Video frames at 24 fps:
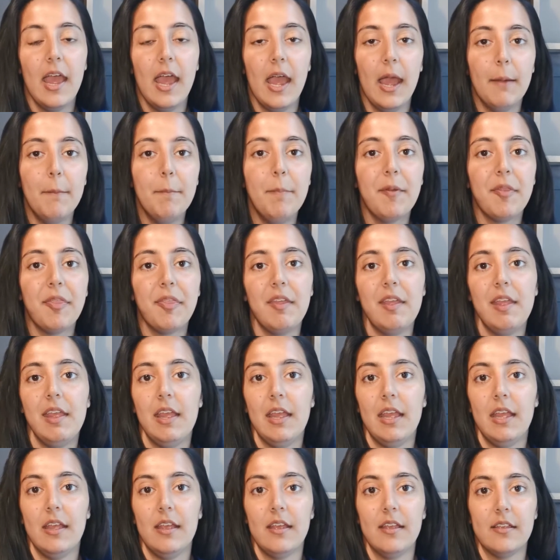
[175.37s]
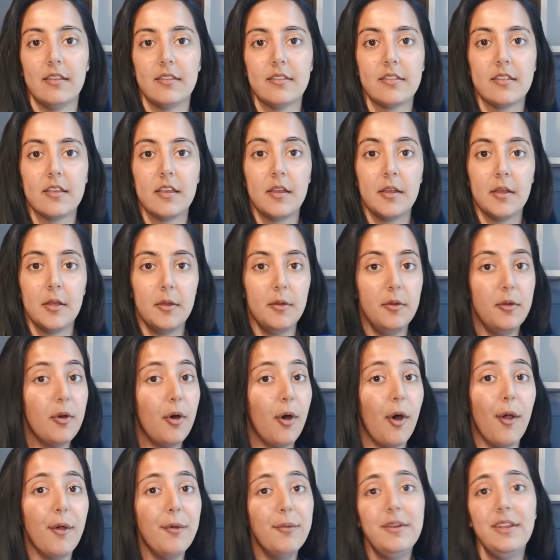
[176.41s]
Empathy is
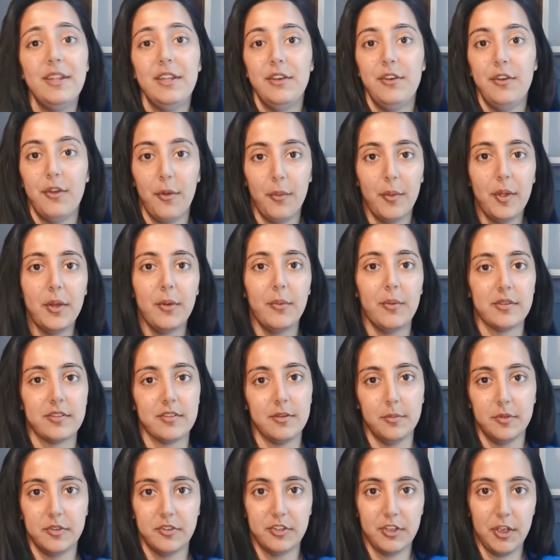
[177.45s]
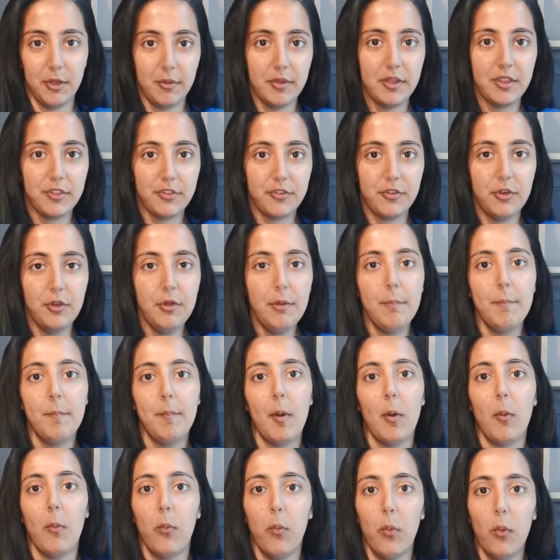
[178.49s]
not only knowing what someone's going through,
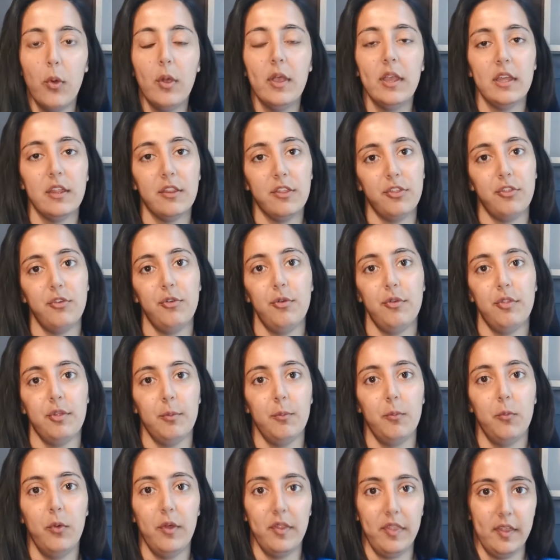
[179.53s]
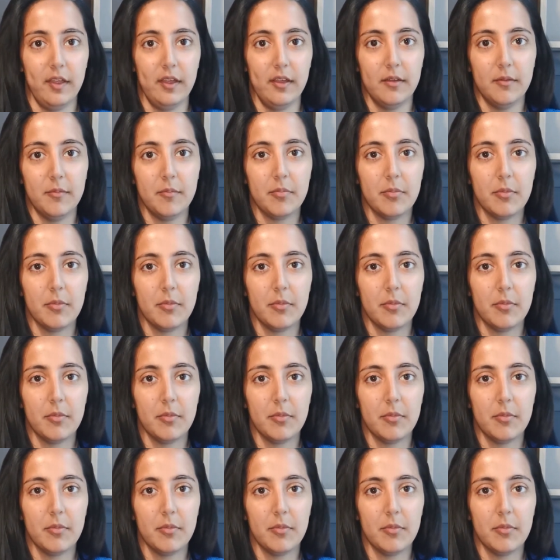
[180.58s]
but walking through them with it.